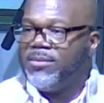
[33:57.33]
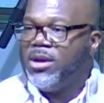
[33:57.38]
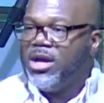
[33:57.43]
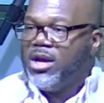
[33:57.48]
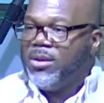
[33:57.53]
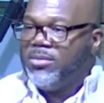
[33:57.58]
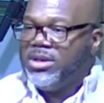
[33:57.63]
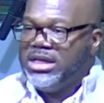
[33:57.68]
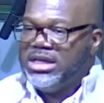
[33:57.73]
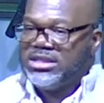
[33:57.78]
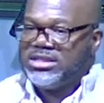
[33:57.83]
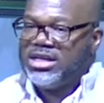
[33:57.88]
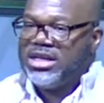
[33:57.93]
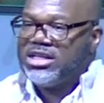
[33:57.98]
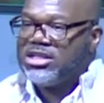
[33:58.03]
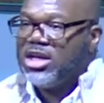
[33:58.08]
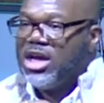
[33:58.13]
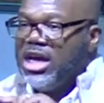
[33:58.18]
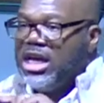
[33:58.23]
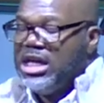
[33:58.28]
But he says
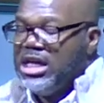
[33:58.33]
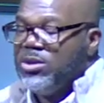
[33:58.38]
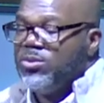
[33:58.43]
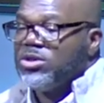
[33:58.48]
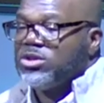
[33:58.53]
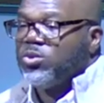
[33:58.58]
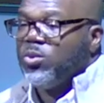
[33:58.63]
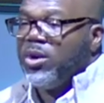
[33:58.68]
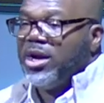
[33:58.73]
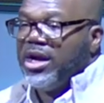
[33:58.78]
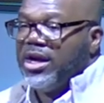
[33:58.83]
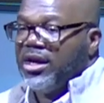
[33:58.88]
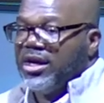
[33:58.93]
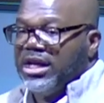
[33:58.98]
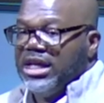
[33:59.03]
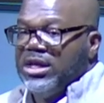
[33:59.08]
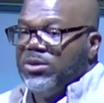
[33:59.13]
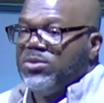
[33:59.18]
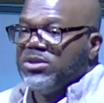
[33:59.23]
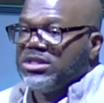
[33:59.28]
he was where? He
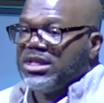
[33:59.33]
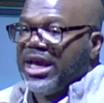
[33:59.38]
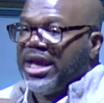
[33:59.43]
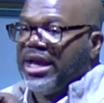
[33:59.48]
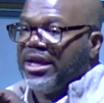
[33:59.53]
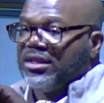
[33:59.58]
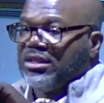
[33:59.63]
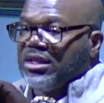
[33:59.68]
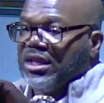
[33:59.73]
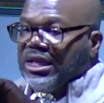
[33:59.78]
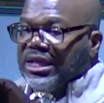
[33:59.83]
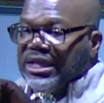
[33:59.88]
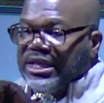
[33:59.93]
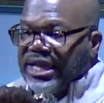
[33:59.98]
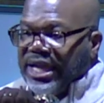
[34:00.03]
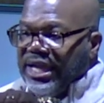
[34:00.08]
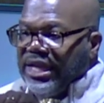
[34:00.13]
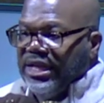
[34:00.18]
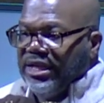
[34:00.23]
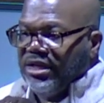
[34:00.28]
was at the
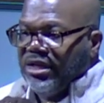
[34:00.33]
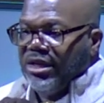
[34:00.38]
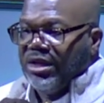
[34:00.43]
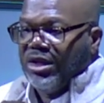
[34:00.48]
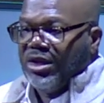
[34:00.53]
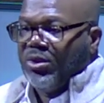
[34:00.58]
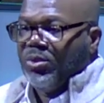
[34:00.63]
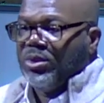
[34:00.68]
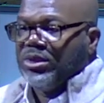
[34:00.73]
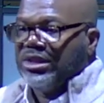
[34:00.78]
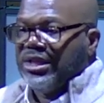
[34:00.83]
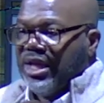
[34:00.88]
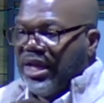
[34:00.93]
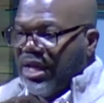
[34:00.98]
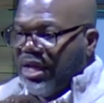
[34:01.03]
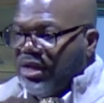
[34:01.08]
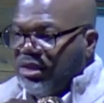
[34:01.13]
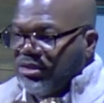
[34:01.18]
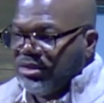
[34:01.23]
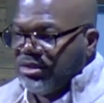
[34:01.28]
gate with the
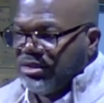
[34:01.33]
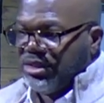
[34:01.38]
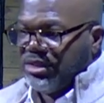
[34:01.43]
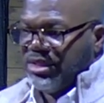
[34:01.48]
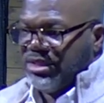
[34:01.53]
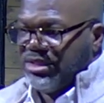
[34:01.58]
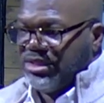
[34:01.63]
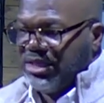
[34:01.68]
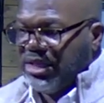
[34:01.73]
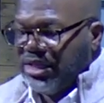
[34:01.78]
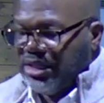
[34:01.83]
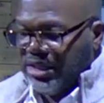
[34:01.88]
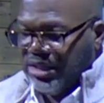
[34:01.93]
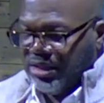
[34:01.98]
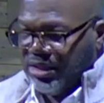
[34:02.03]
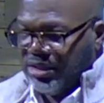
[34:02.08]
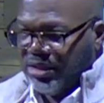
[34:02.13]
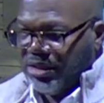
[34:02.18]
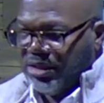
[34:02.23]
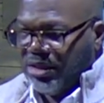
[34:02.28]
elders of the city.
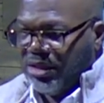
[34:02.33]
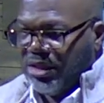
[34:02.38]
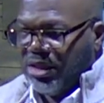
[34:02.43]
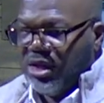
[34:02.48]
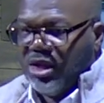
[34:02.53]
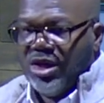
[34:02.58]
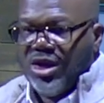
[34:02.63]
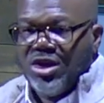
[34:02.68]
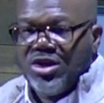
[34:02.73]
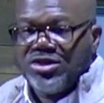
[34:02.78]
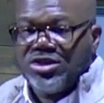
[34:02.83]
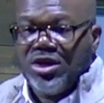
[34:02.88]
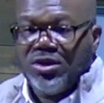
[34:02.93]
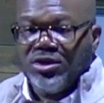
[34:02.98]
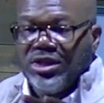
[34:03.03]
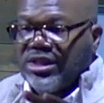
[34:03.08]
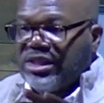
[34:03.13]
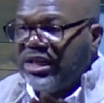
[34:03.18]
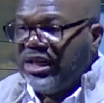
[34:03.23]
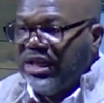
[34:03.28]
So the
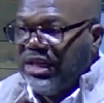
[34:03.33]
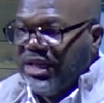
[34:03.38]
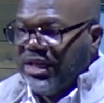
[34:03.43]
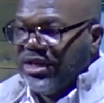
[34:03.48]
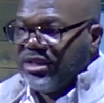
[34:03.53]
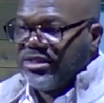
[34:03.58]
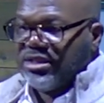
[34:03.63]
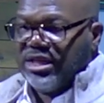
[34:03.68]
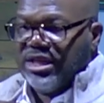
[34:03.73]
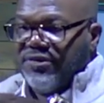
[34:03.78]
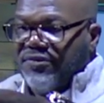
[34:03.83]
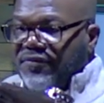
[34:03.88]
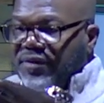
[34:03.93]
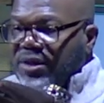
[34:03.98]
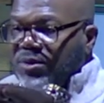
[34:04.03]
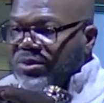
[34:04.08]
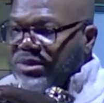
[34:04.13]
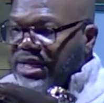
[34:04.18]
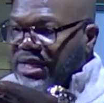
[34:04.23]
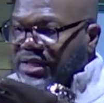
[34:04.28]
thing is, if he
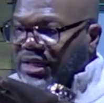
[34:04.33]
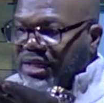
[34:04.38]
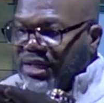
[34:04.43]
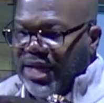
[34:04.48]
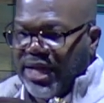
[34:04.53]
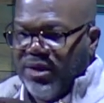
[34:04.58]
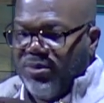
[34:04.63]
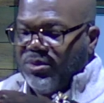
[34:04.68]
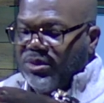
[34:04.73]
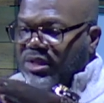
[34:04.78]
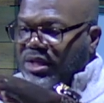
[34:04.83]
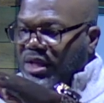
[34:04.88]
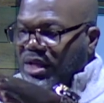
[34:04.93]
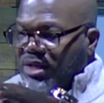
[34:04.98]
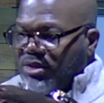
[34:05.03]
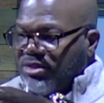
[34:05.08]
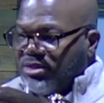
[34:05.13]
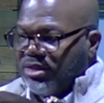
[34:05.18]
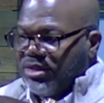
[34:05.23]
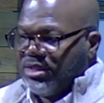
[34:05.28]
was at the gate with
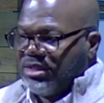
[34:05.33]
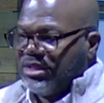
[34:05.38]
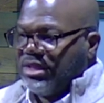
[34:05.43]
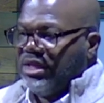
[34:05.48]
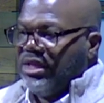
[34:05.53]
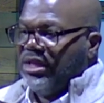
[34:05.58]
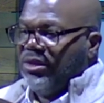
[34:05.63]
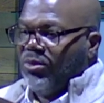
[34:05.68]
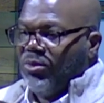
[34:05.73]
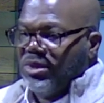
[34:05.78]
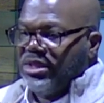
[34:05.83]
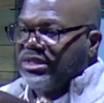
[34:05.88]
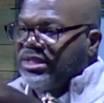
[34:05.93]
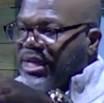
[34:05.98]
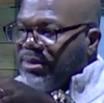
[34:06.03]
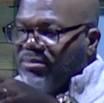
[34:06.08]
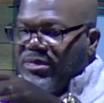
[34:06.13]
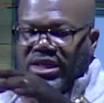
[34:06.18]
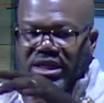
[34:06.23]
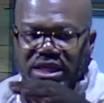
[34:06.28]
elders of the city, what does that
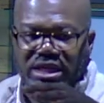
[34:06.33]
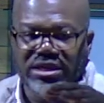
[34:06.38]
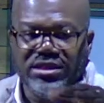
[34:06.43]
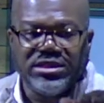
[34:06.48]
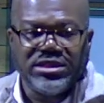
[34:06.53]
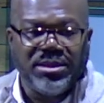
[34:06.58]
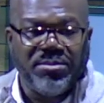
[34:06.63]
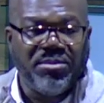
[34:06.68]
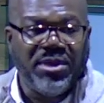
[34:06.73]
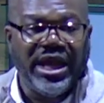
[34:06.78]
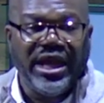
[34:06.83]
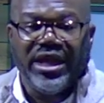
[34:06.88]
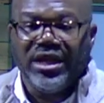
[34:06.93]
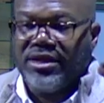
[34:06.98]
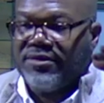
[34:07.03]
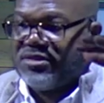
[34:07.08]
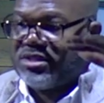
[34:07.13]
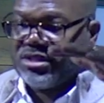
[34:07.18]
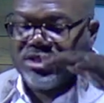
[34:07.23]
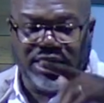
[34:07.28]
mean? He is a man of
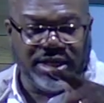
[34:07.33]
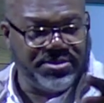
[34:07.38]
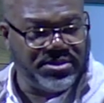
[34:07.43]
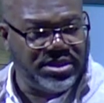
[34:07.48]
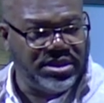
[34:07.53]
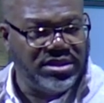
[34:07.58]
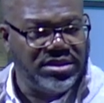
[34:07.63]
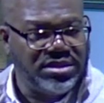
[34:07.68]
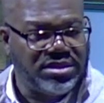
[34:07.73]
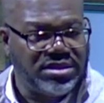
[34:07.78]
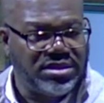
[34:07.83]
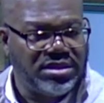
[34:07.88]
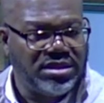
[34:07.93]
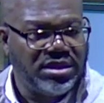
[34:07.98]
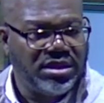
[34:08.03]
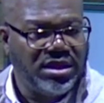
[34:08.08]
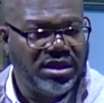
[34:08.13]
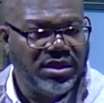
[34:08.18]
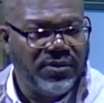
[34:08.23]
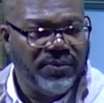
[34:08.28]
substance,
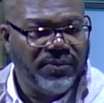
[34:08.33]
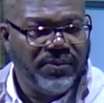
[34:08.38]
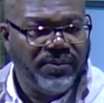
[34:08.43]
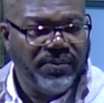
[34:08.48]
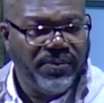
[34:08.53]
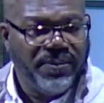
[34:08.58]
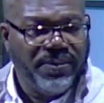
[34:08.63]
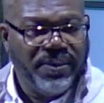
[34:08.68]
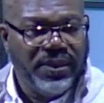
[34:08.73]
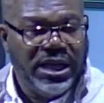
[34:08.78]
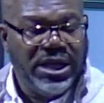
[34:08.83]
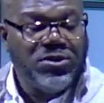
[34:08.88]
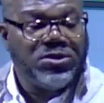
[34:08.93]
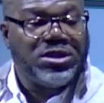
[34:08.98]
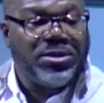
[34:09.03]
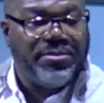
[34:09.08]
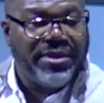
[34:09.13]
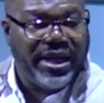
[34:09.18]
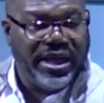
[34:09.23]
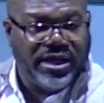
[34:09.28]
he was a
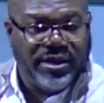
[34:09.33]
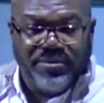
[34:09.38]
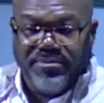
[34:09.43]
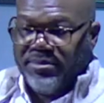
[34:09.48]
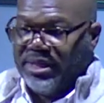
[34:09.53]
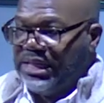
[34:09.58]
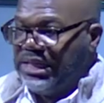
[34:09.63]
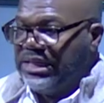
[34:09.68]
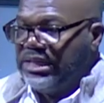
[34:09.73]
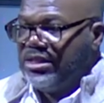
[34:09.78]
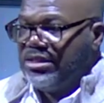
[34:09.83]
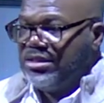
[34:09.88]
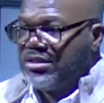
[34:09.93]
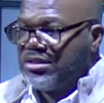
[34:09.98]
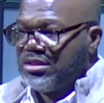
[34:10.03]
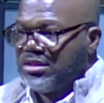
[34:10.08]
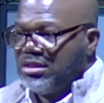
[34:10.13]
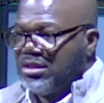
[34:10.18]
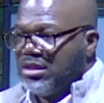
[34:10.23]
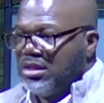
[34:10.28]
man of means,
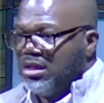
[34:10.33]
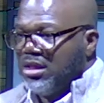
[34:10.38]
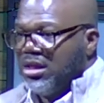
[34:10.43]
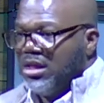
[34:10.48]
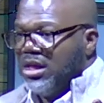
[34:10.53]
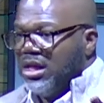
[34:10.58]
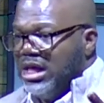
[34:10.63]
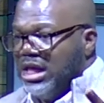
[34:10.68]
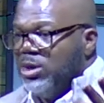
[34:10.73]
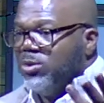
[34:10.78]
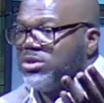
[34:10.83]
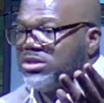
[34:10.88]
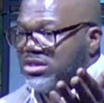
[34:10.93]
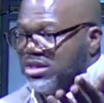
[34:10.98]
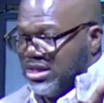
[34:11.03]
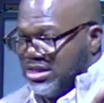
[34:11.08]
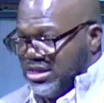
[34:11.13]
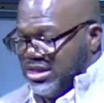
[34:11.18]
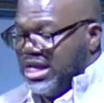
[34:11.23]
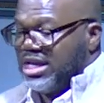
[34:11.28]
he was
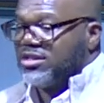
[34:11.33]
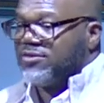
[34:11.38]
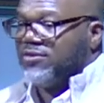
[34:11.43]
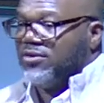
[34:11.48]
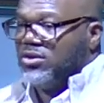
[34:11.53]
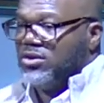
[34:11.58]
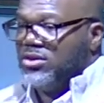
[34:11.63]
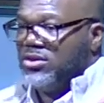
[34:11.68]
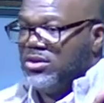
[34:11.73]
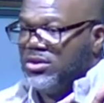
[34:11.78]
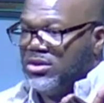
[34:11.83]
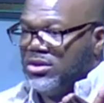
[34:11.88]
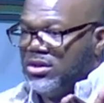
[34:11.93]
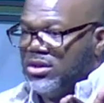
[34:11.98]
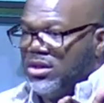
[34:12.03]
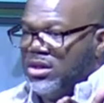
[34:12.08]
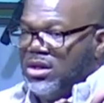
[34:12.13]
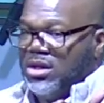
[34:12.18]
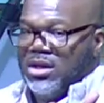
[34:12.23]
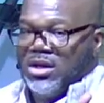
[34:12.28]
successful.
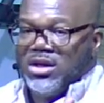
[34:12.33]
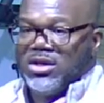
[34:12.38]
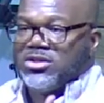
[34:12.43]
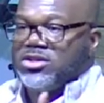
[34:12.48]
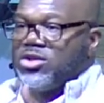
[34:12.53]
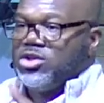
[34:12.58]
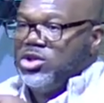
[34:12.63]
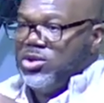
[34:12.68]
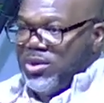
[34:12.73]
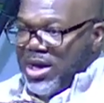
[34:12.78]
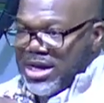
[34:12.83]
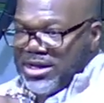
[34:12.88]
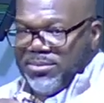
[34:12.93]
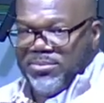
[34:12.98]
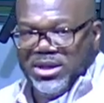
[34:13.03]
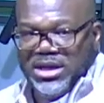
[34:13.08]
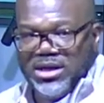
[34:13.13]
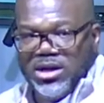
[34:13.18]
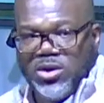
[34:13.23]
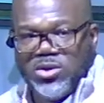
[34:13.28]
So you got to be
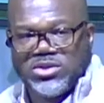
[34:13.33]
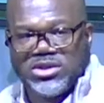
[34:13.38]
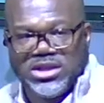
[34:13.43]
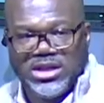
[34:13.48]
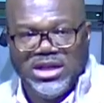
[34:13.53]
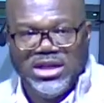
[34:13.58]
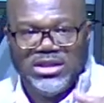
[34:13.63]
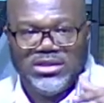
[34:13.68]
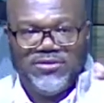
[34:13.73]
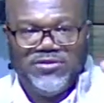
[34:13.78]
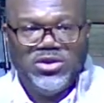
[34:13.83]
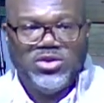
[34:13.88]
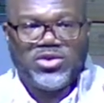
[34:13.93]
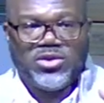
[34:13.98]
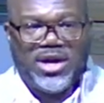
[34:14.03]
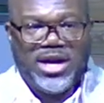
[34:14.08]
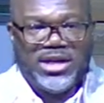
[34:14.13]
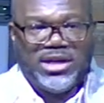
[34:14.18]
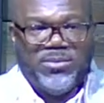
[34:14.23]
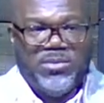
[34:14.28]
those things if you're
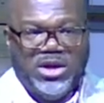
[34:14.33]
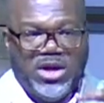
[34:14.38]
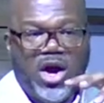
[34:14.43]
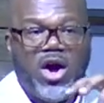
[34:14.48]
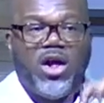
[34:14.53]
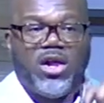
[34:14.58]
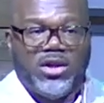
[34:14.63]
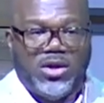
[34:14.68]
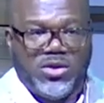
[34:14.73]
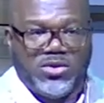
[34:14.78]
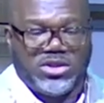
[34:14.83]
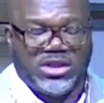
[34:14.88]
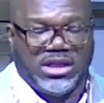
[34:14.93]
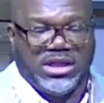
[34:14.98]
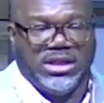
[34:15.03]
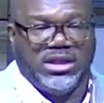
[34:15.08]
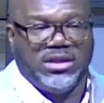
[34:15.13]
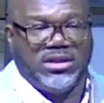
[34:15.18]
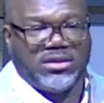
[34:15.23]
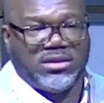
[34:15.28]
trying to be all those
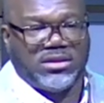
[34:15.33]
things.